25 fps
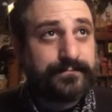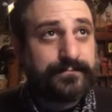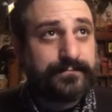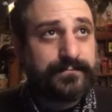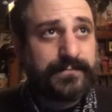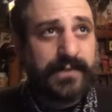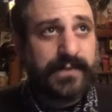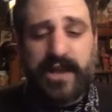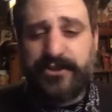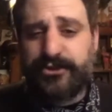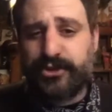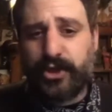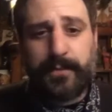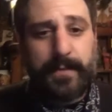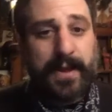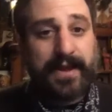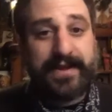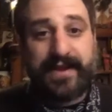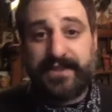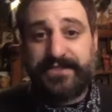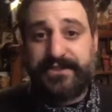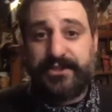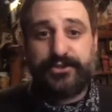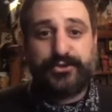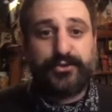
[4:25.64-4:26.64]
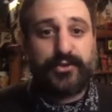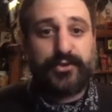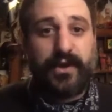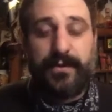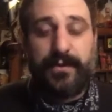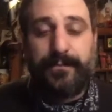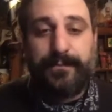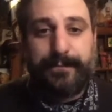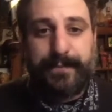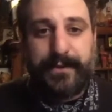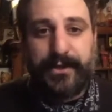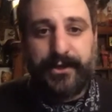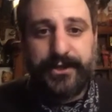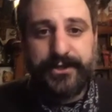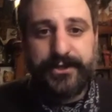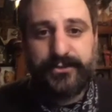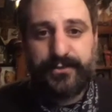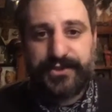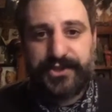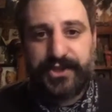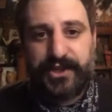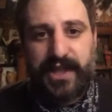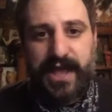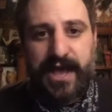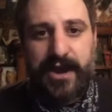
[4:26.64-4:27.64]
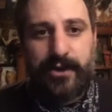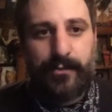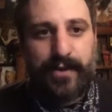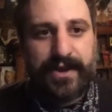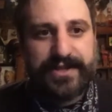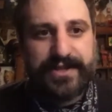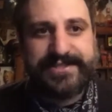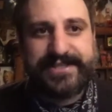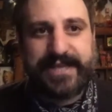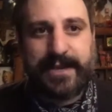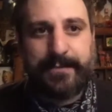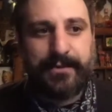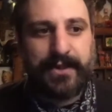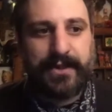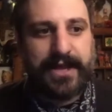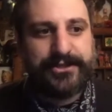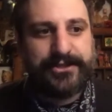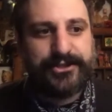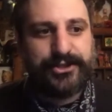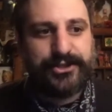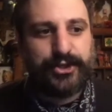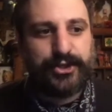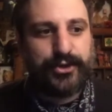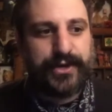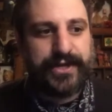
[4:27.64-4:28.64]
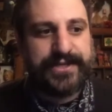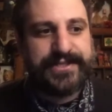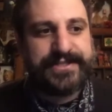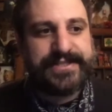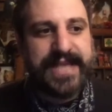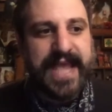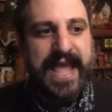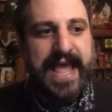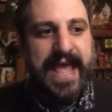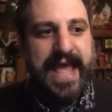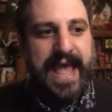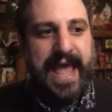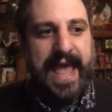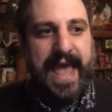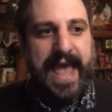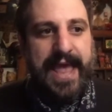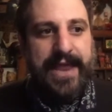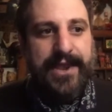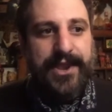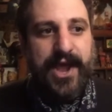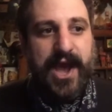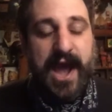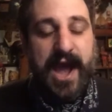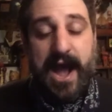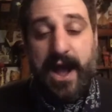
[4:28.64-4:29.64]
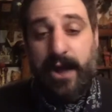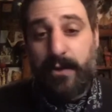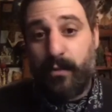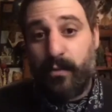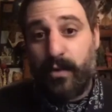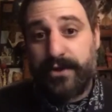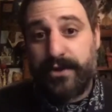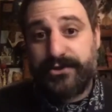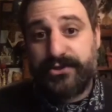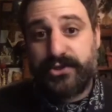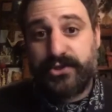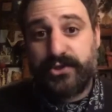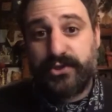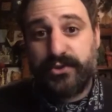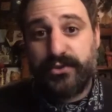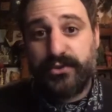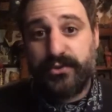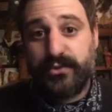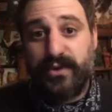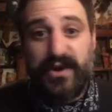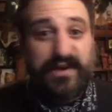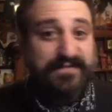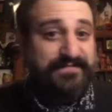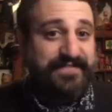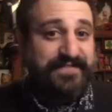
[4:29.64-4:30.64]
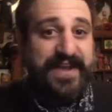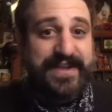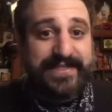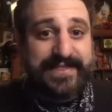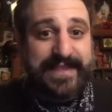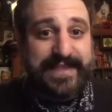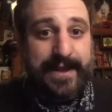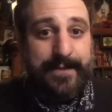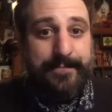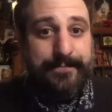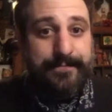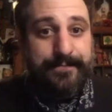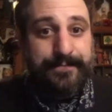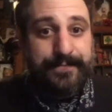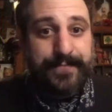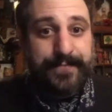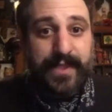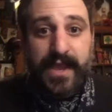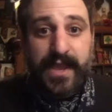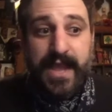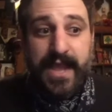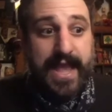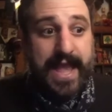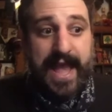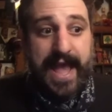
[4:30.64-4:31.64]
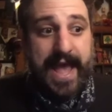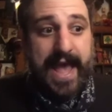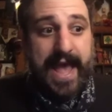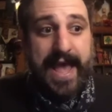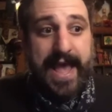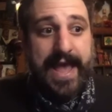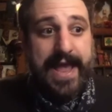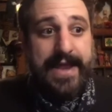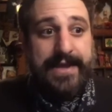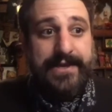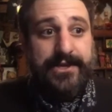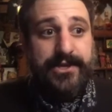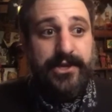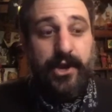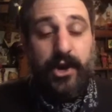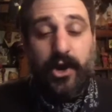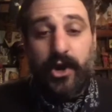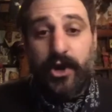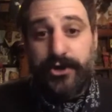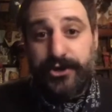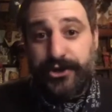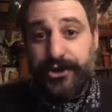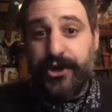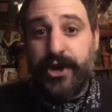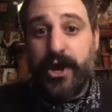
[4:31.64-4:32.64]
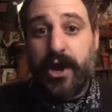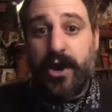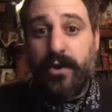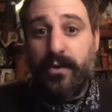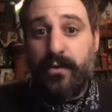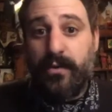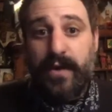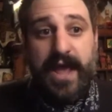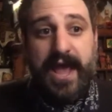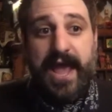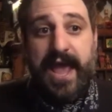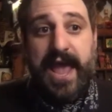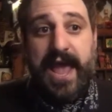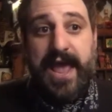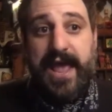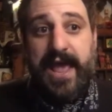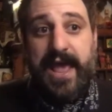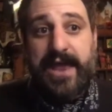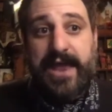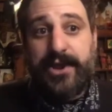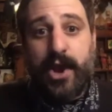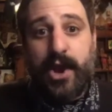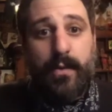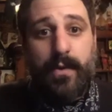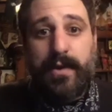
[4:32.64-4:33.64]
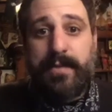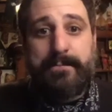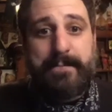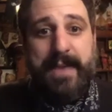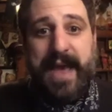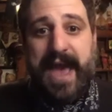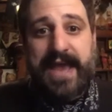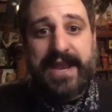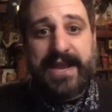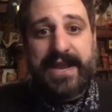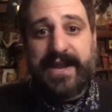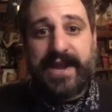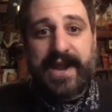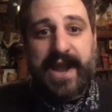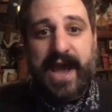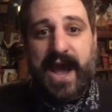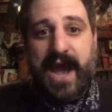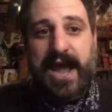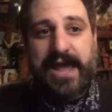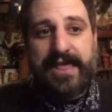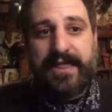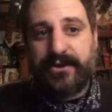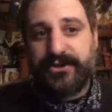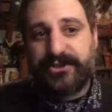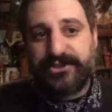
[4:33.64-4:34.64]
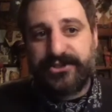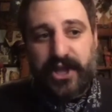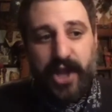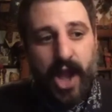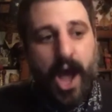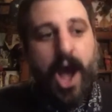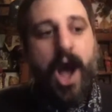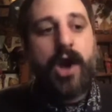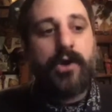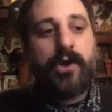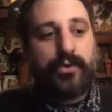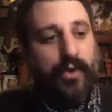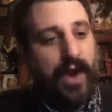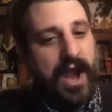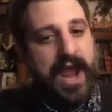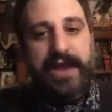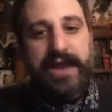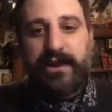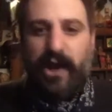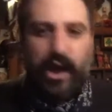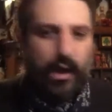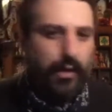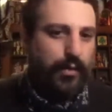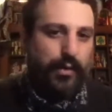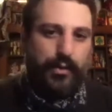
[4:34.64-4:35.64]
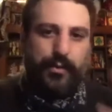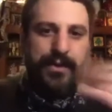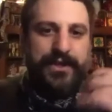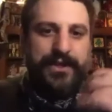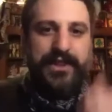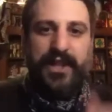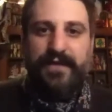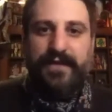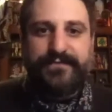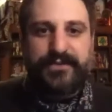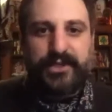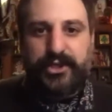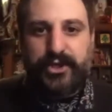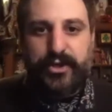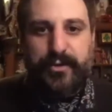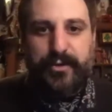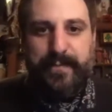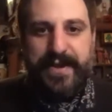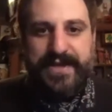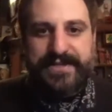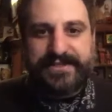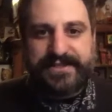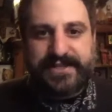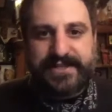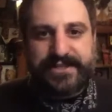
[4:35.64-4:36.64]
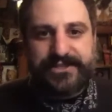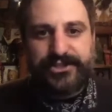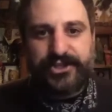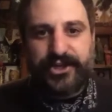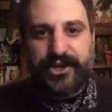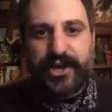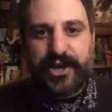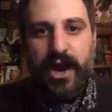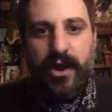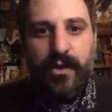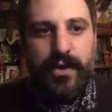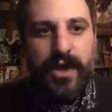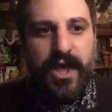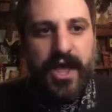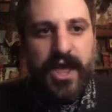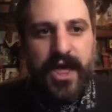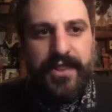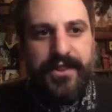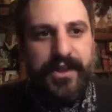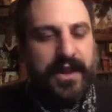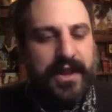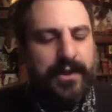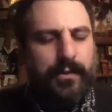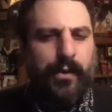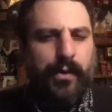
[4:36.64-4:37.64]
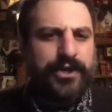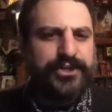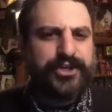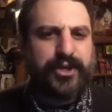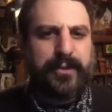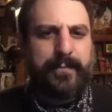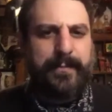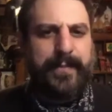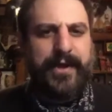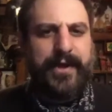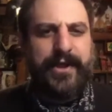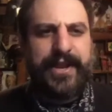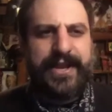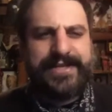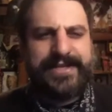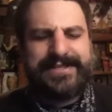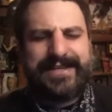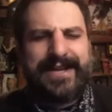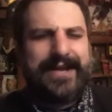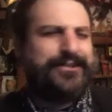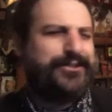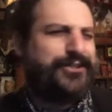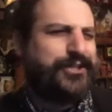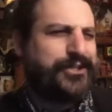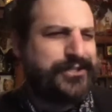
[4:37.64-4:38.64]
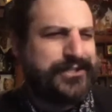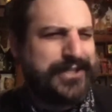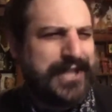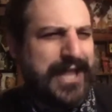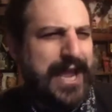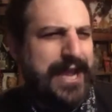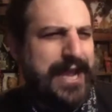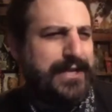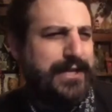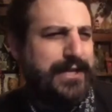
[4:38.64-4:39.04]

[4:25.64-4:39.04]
told them I got these buildings with a lot of rent stabilized units, and I want to evict them. And no one batted an eye. They're just like, oh, great. Oh, well, we'd love to do business. They're like, where's your buildings? And I was just like,